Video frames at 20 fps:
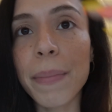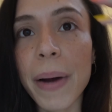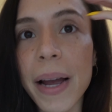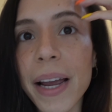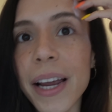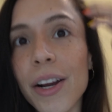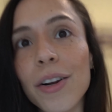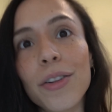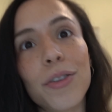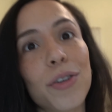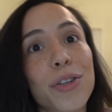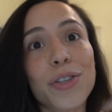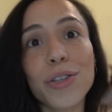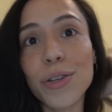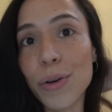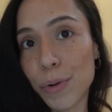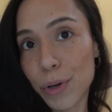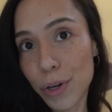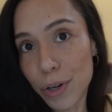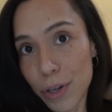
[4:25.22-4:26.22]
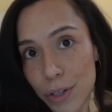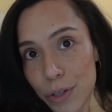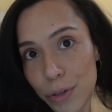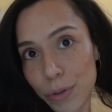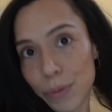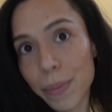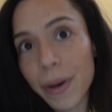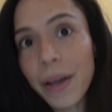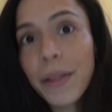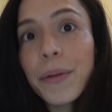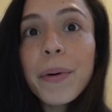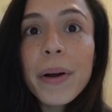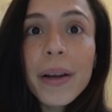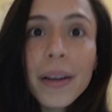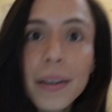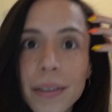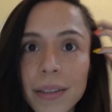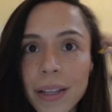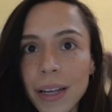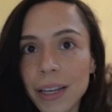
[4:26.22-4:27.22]
my hair looks so good too, by the way.
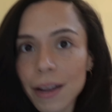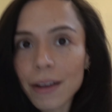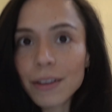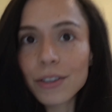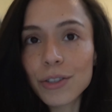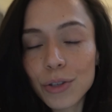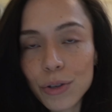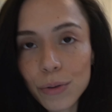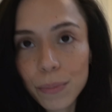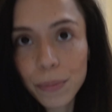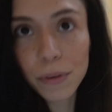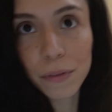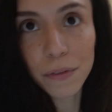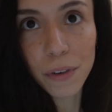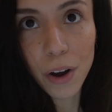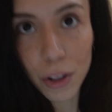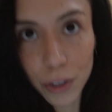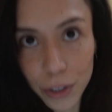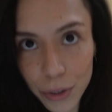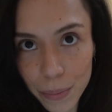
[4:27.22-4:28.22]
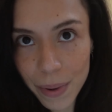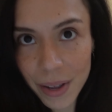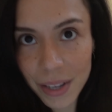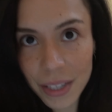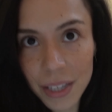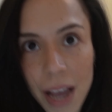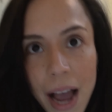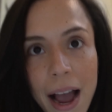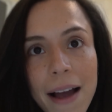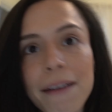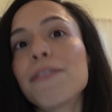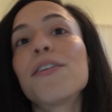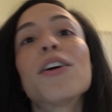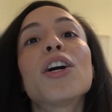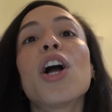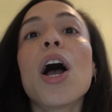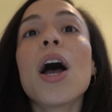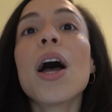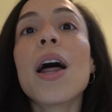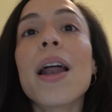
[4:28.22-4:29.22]
Like a super voluminous. I
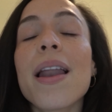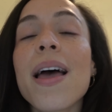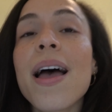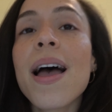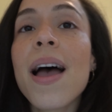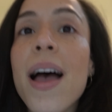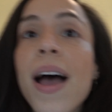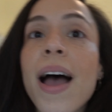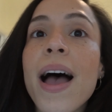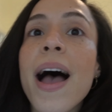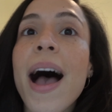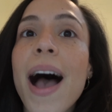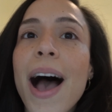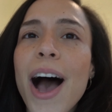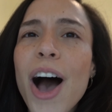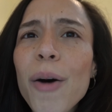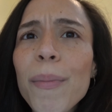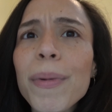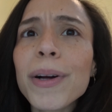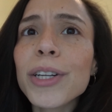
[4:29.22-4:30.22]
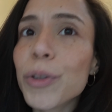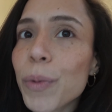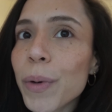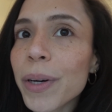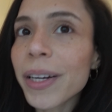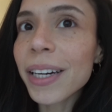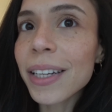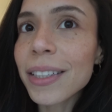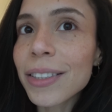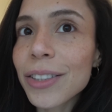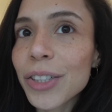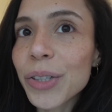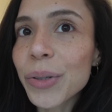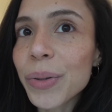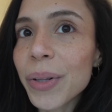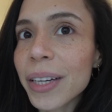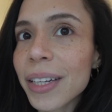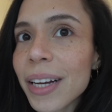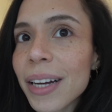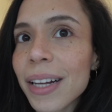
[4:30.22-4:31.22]
forgot how much work it is to do
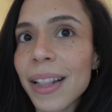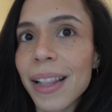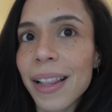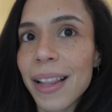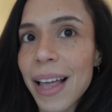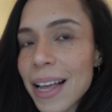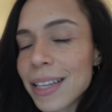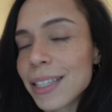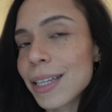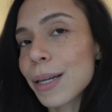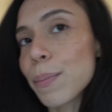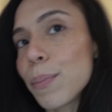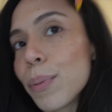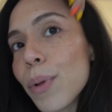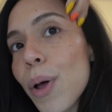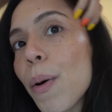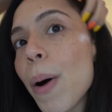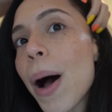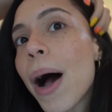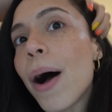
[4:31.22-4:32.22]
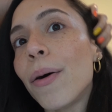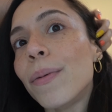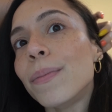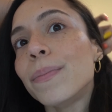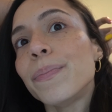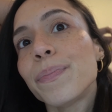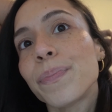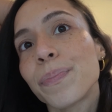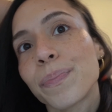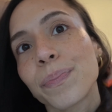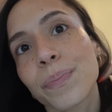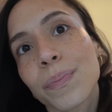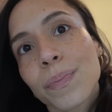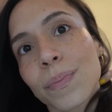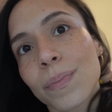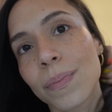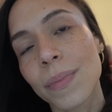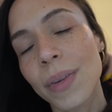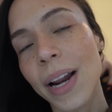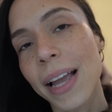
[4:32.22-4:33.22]
like a classic blowout.
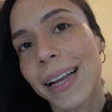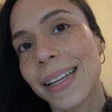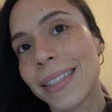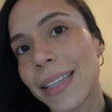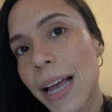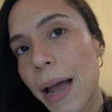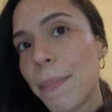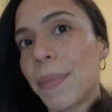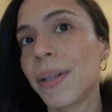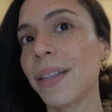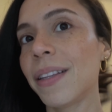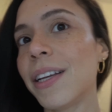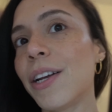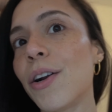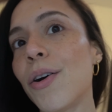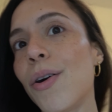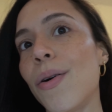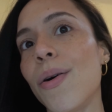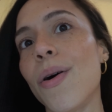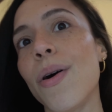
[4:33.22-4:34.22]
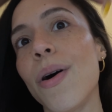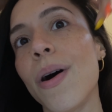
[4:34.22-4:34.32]
I guess I'm a little,